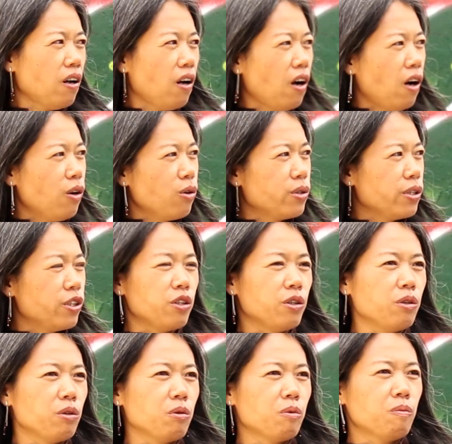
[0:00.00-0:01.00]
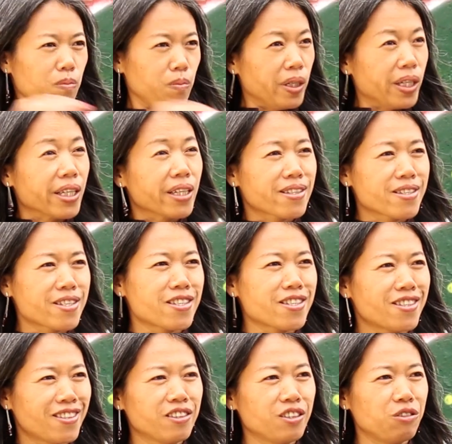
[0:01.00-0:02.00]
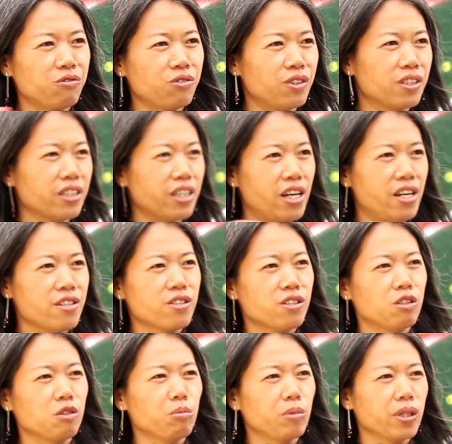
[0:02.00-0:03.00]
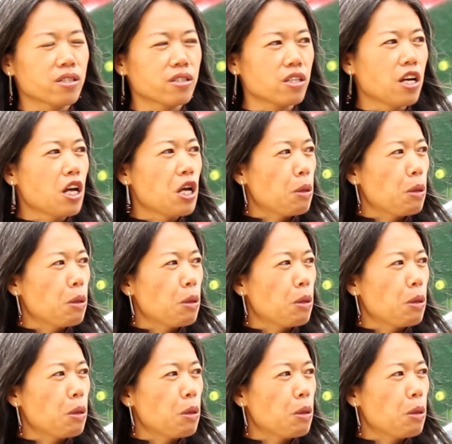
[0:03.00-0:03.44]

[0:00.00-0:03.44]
how they mix different culture mix.